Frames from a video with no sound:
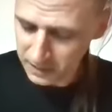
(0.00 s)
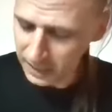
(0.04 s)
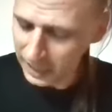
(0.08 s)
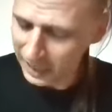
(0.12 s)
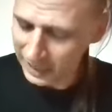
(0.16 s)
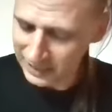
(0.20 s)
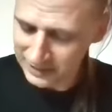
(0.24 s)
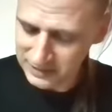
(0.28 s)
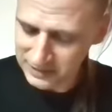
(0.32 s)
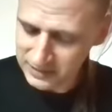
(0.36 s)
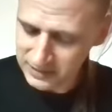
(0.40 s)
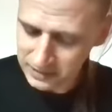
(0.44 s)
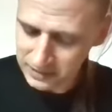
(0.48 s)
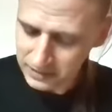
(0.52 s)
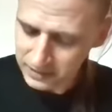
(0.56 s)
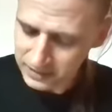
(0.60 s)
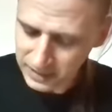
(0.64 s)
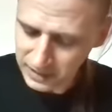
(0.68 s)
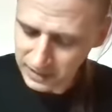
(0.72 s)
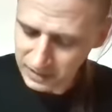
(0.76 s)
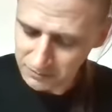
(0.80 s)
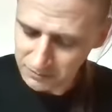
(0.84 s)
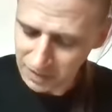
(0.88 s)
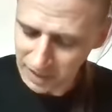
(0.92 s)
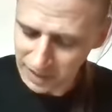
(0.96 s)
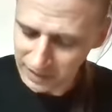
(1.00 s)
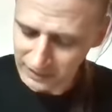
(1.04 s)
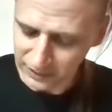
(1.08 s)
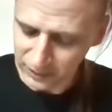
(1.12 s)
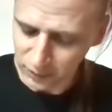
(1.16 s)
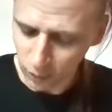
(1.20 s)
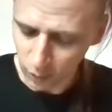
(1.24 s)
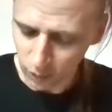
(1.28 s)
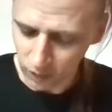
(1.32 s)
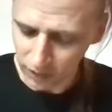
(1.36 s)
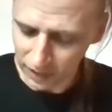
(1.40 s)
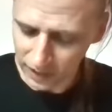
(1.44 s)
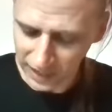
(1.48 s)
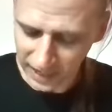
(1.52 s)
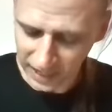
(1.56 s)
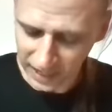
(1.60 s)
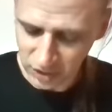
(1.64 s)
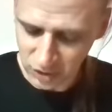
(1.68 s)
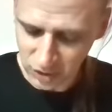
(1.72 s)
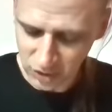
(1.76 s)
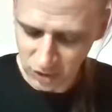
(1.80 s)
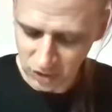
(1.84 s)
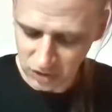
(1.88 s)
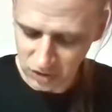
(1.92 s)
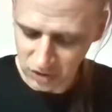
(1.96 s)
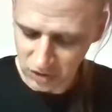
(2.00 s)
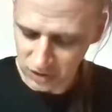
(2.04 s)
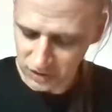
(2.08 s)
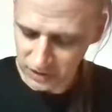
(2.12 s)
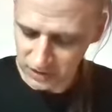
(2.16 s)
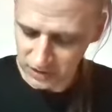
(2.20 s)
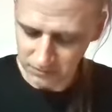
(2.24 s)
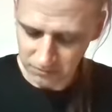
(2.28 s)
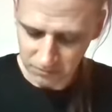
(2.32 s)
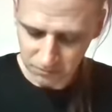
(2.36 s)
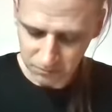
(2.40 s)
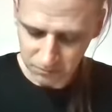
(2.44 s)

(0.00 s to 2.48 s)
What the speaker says: Asked King Pellinore anxiously.